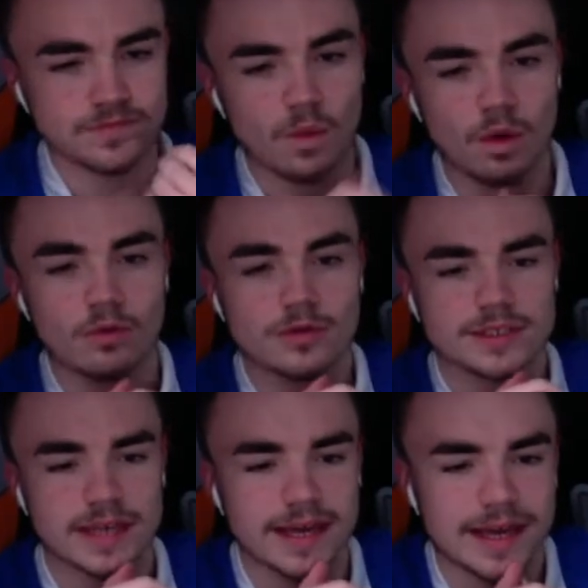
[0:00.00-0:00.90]
what I would
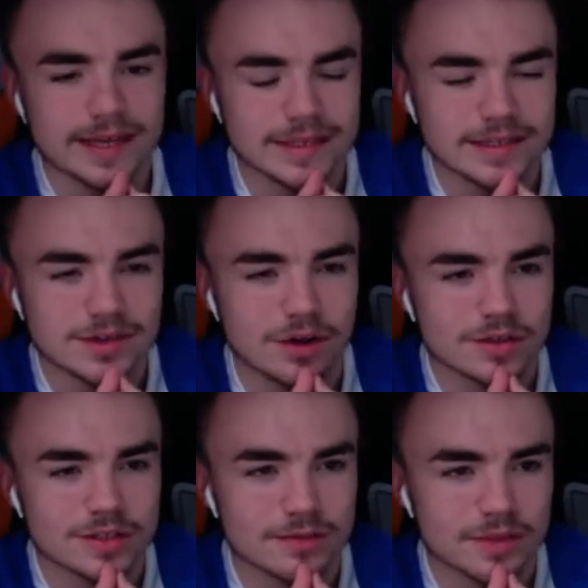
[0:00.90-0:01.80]
say is it's not
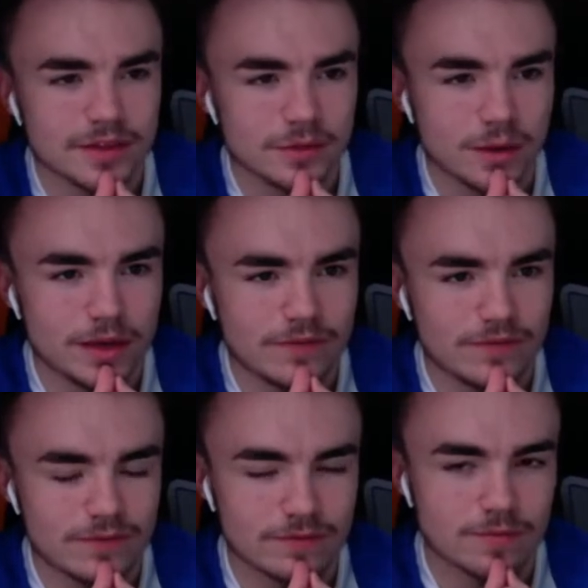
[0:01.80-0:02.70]
something that
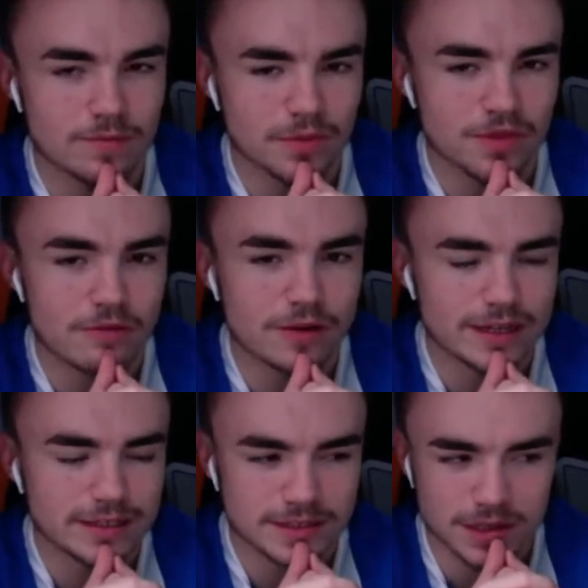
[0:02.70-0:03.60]
we've
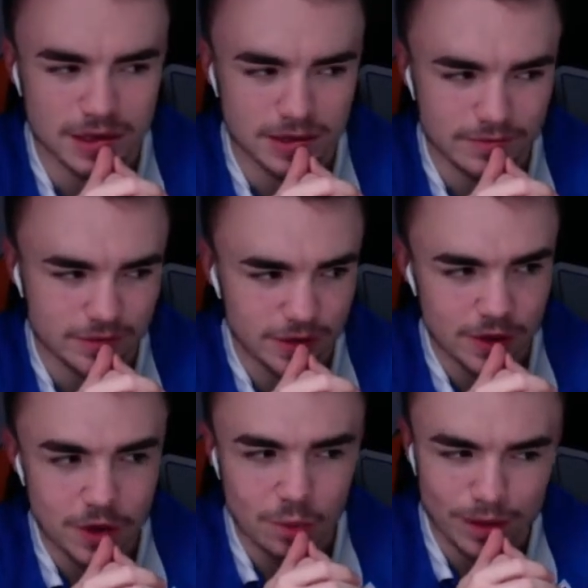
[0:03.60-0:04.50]
thoroughly deserved.
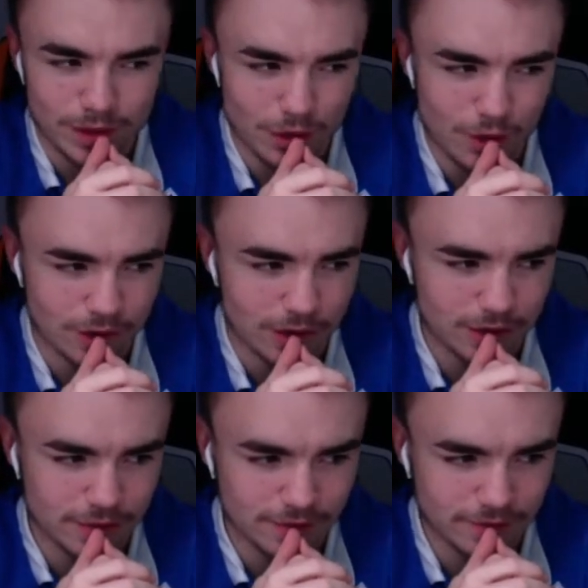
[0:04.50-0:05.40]
We're not
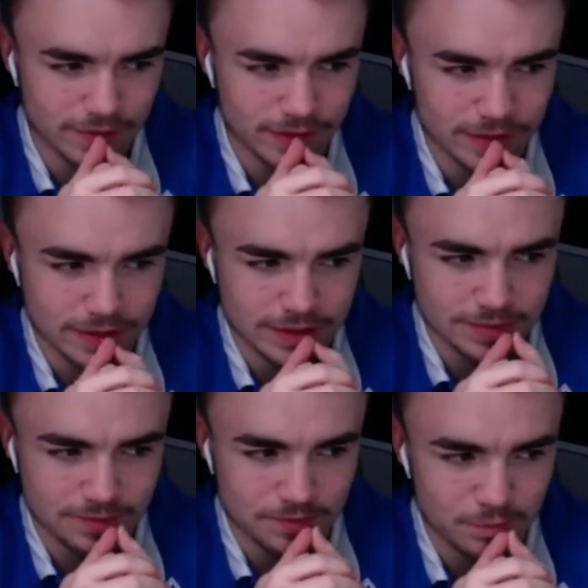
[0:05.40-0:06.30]

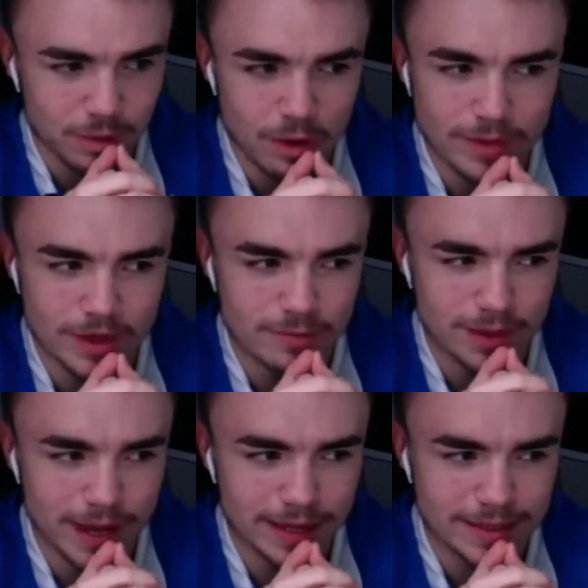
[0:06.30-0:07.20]
we won't be
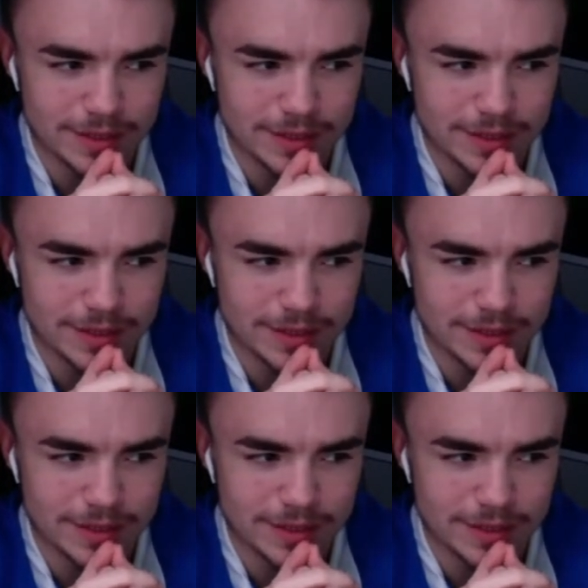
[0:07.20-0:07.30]
complaining